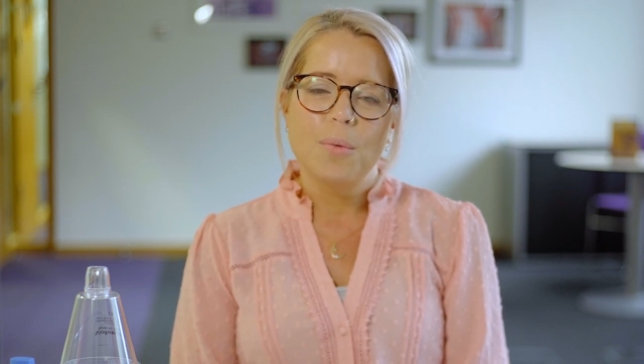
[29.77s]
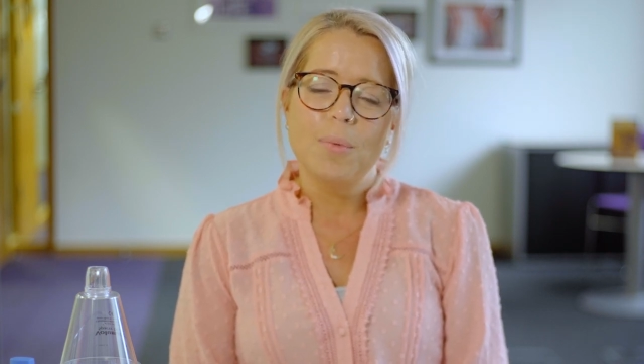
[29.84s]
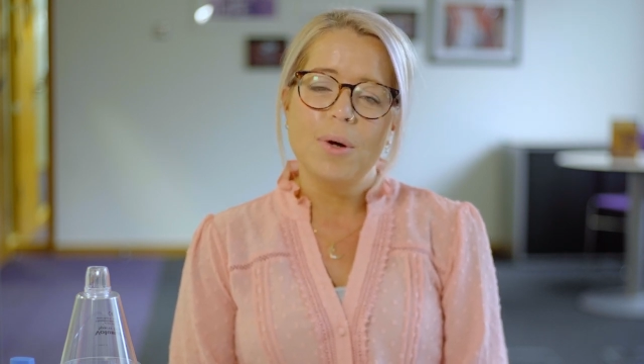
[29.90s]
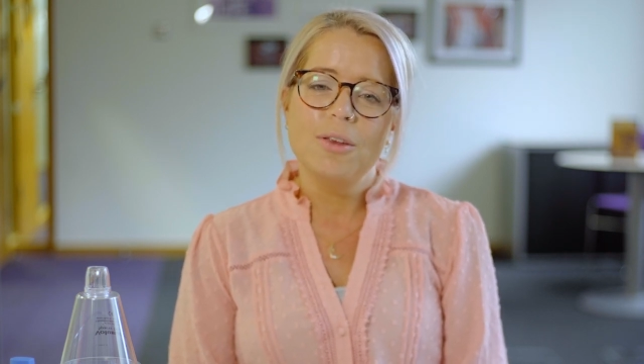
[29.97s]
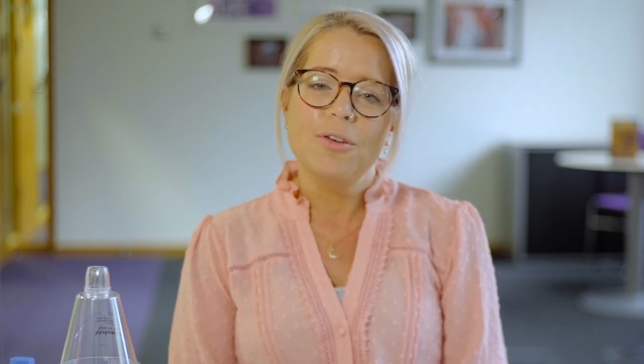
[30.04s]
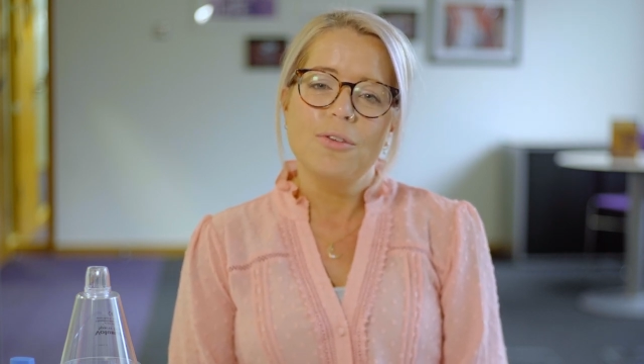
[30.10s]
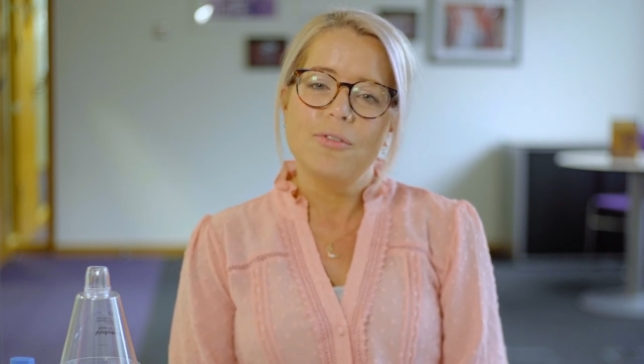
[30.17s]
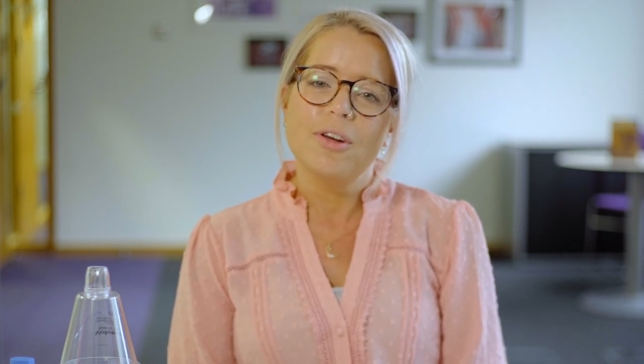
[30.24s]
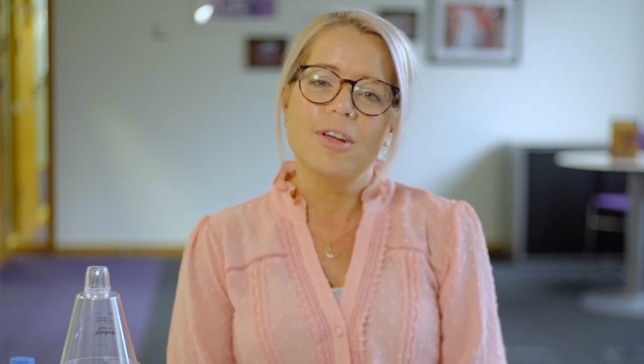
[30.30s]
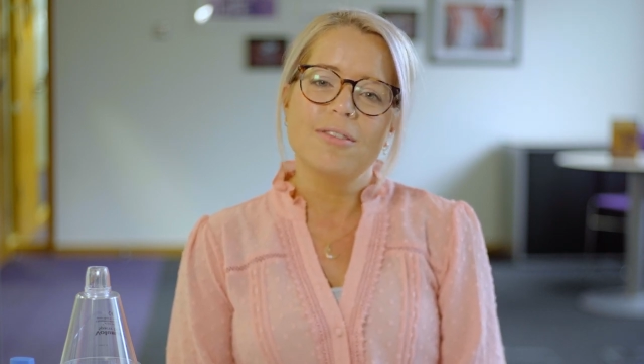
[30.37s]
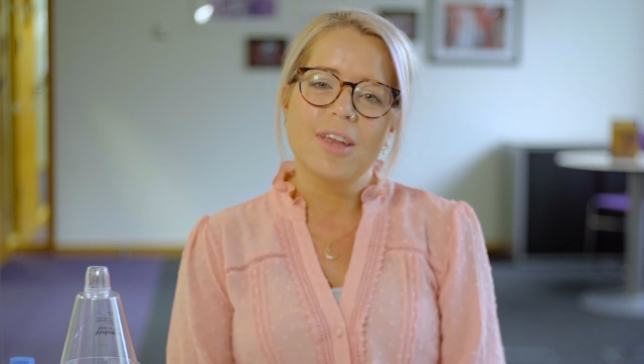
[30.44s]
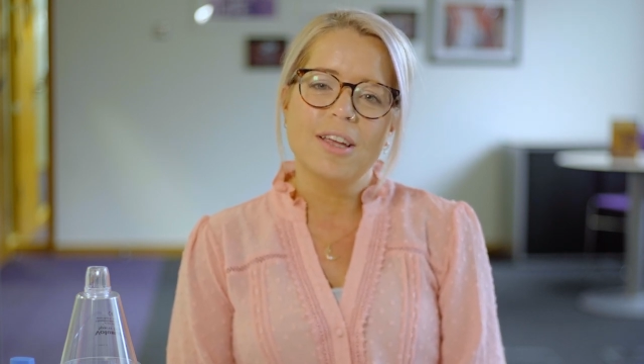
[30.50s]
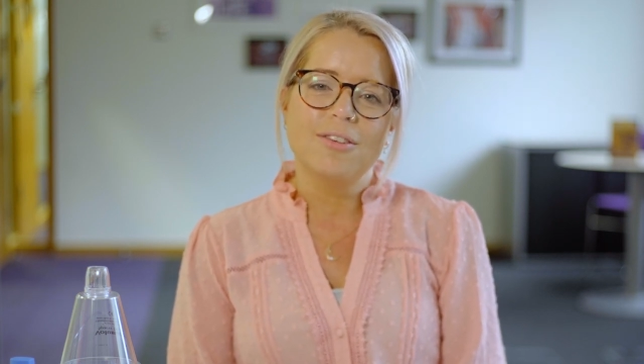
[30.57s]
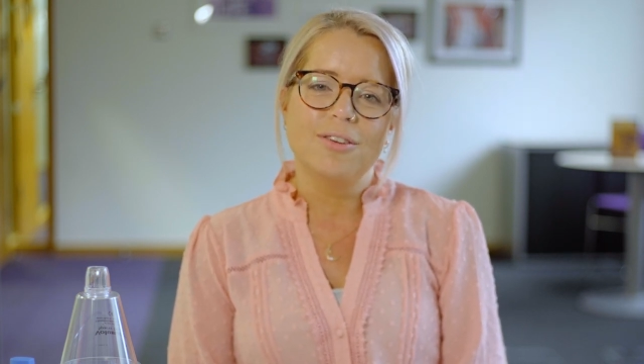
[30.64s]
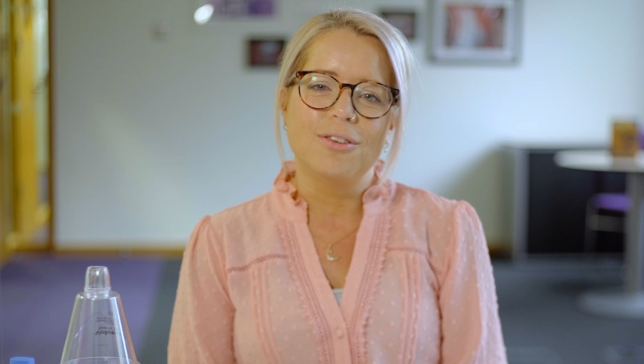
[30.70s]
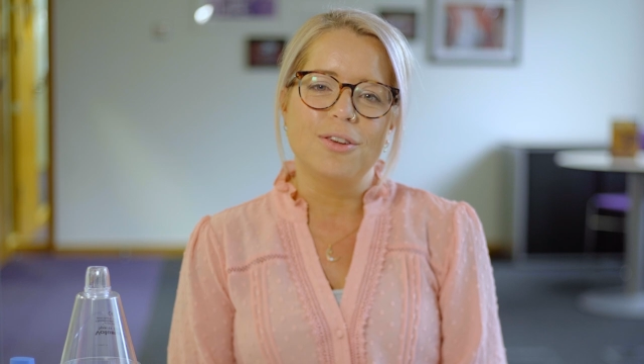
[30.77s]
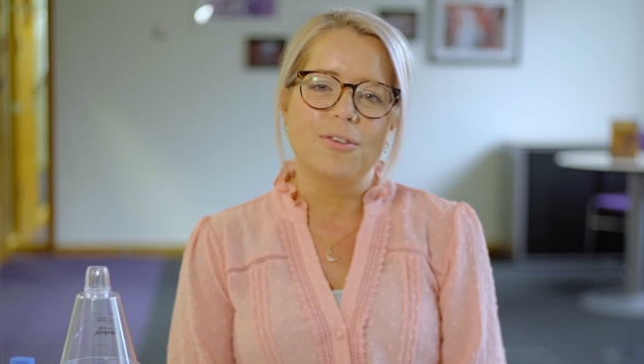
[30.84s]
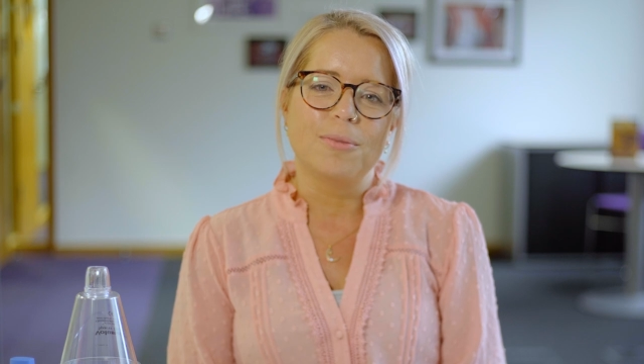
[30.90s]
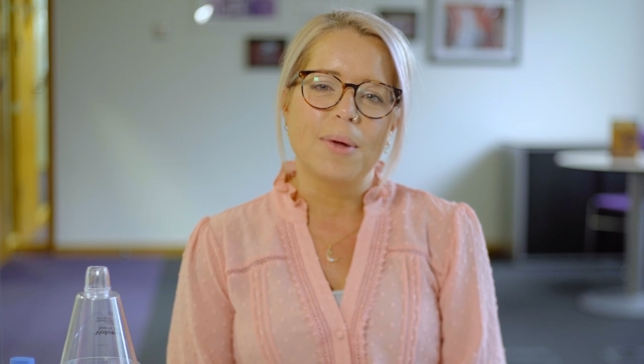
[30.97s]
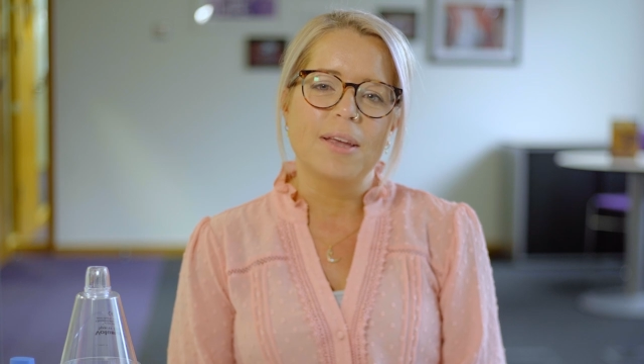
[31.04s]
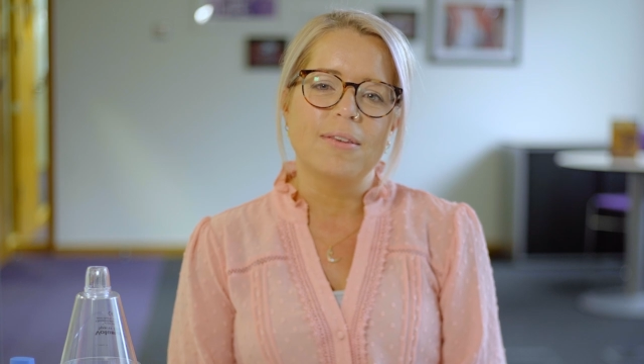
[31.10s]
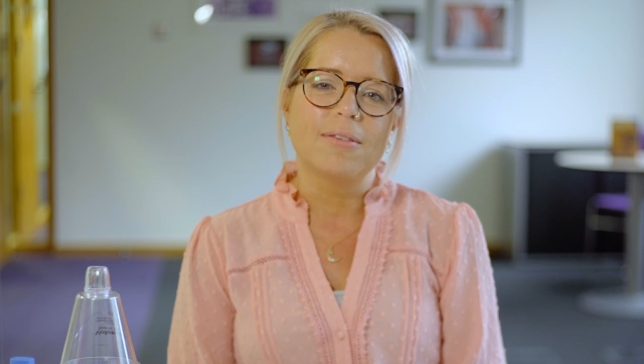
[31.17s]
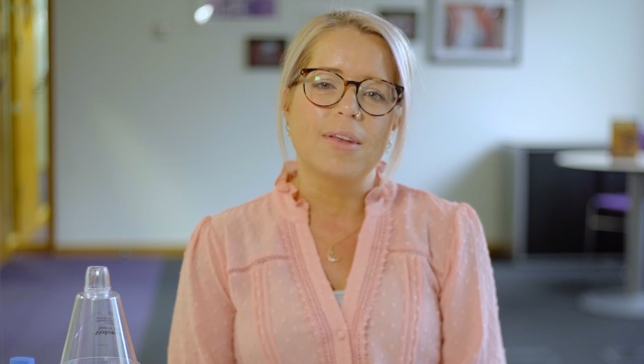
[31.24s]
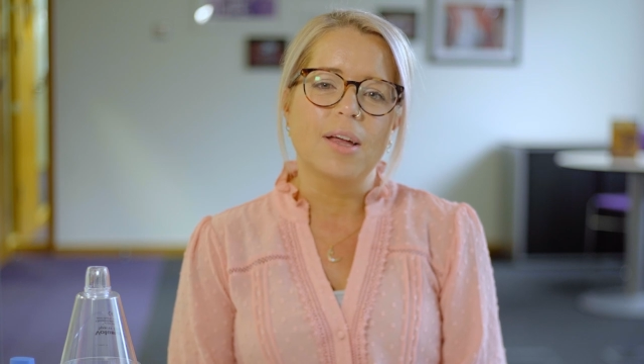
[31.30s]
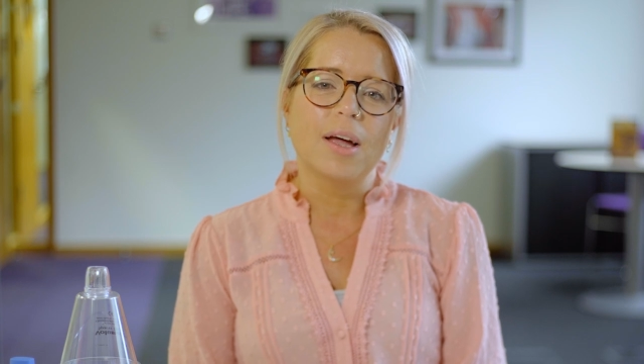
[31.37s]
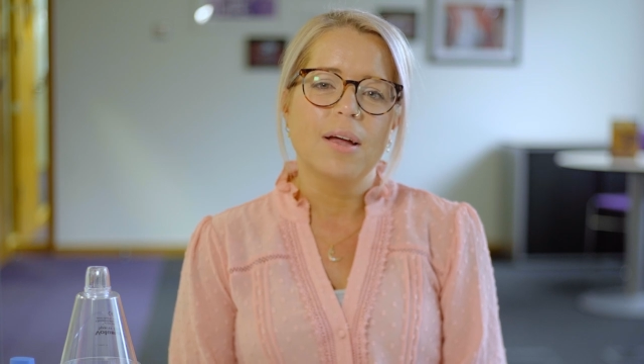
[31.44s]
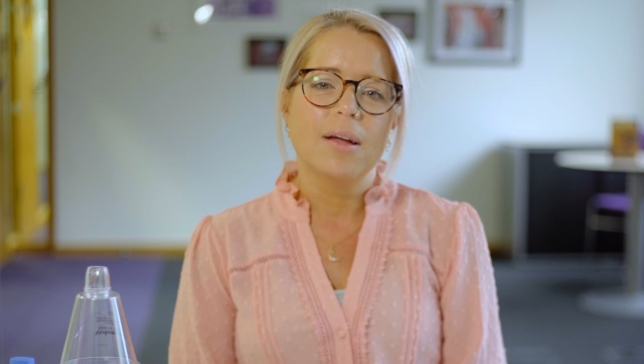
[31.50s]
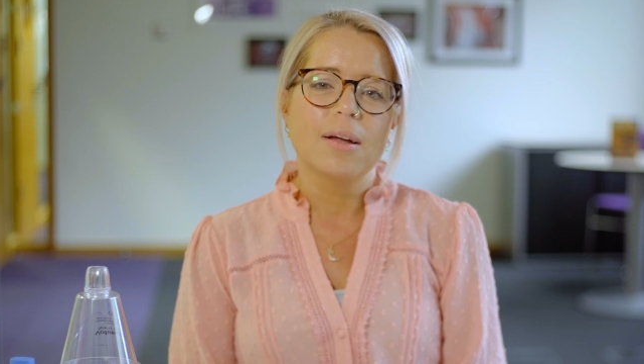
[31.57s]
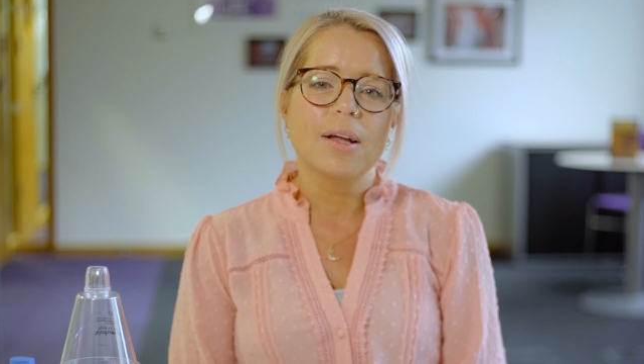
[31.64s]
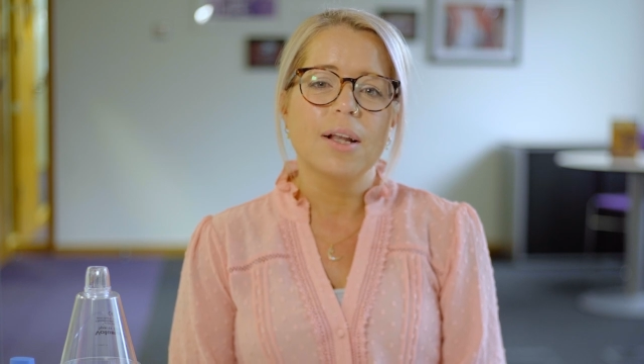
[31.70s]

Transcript: When you first get a new spacer,